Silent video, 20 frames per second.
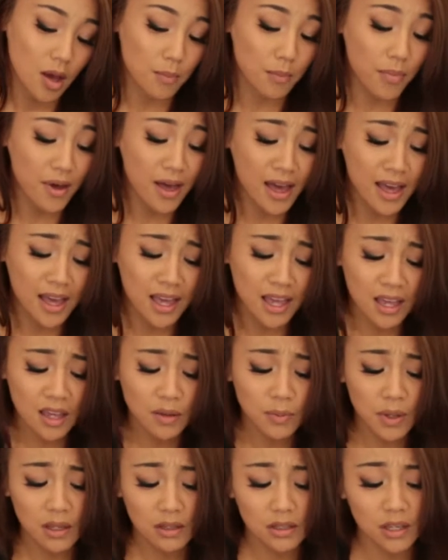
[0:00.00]

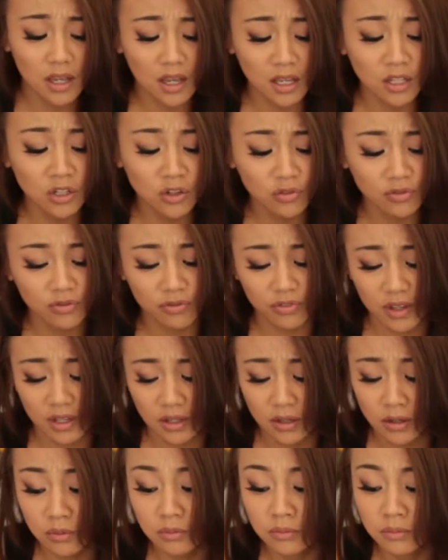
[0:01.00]
Baby, can you
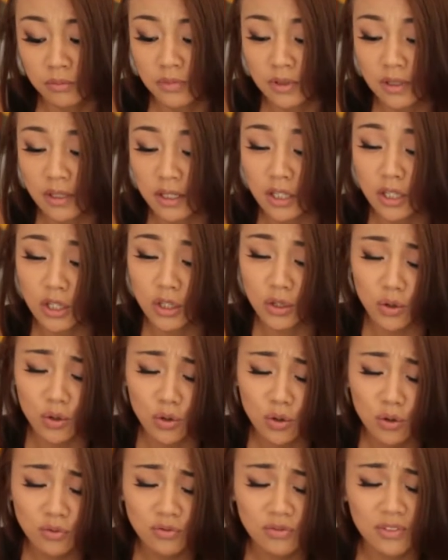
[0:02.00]
feel me?
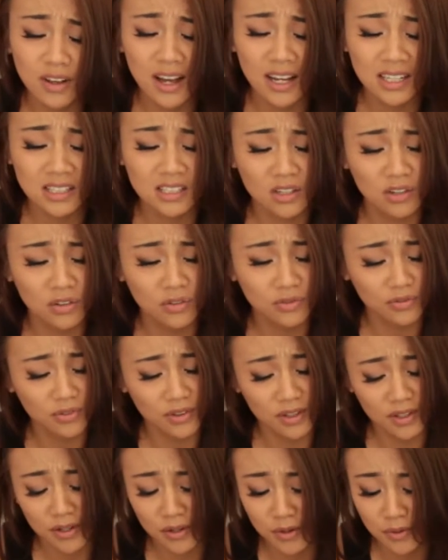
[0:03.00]
You've got to
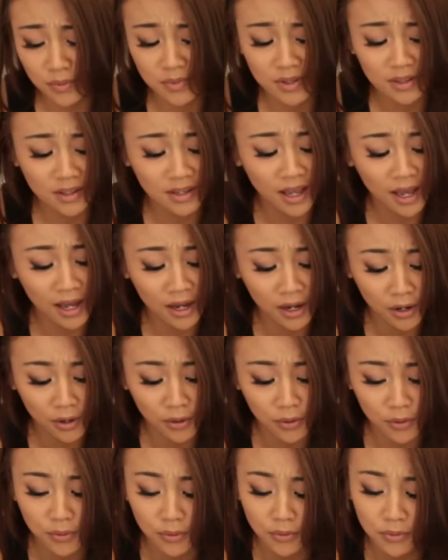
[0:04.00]
feel me
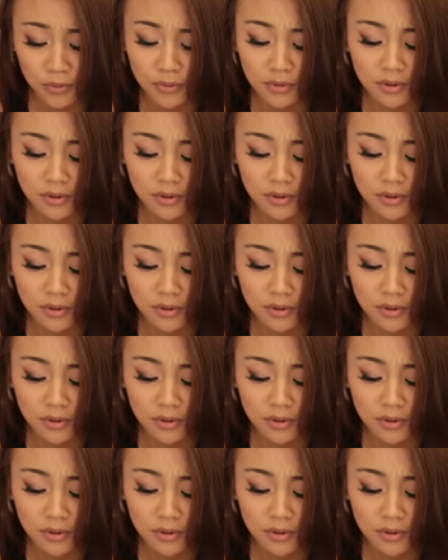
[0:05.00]
out.